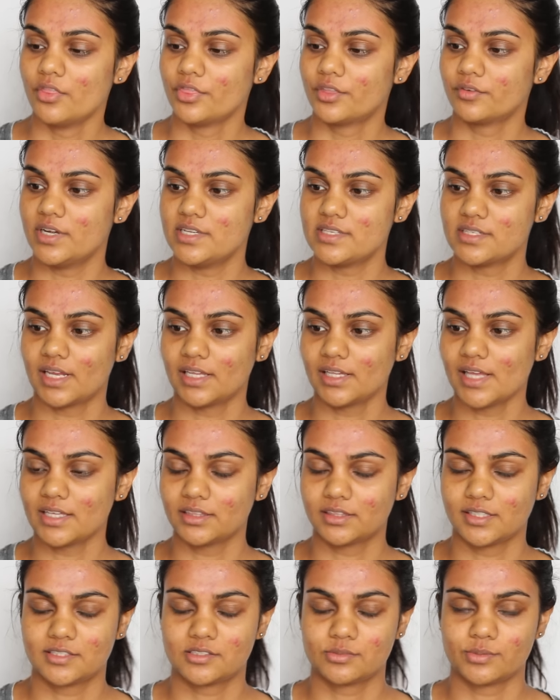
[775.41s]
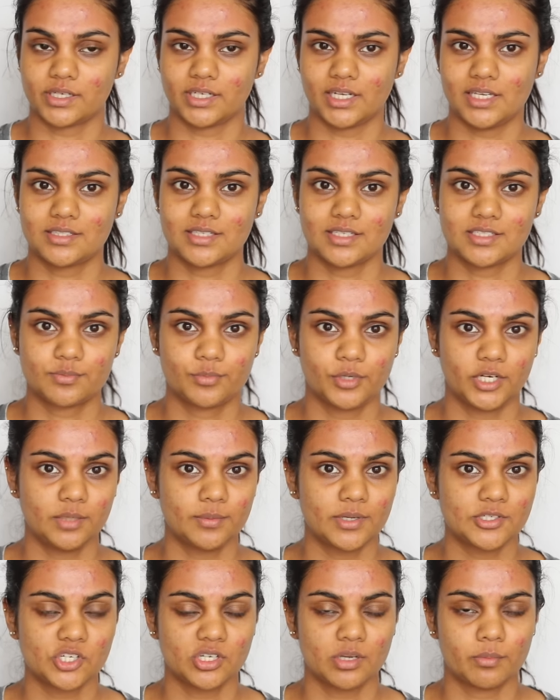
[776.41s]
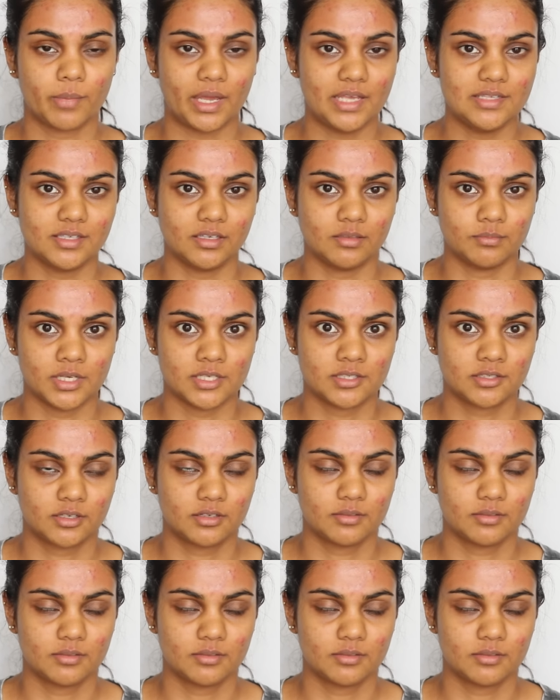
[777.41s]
The reason I like this one is it's pretty much an amazing